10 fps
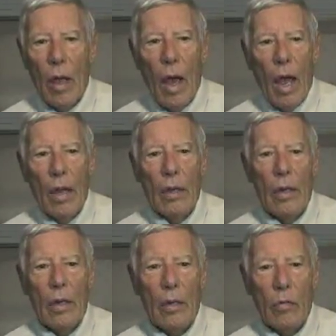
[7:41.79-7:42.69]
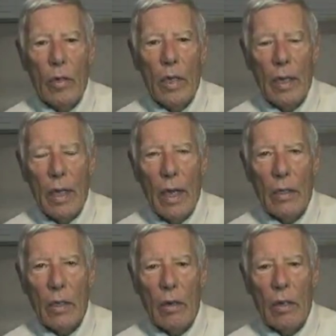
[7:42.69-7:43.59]
And we can
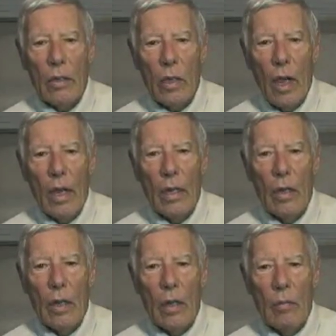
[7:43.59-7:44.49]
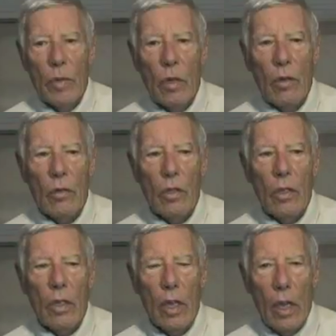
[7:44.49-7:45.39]
cast our anxiety on him because
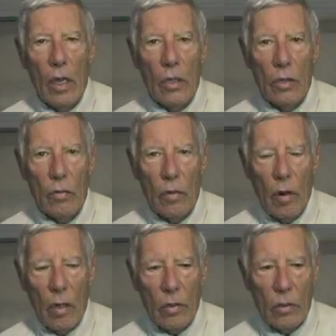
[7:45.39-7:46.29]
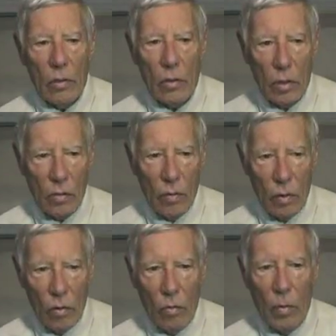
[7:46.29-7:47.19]
he cares for us. It says for
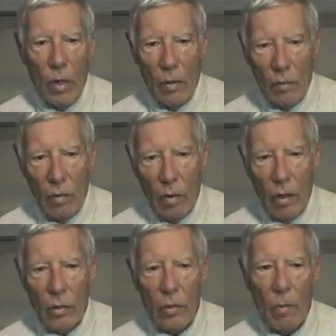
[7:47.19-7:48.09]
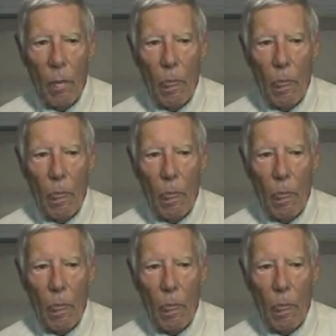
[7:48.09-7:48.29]
you, but for us.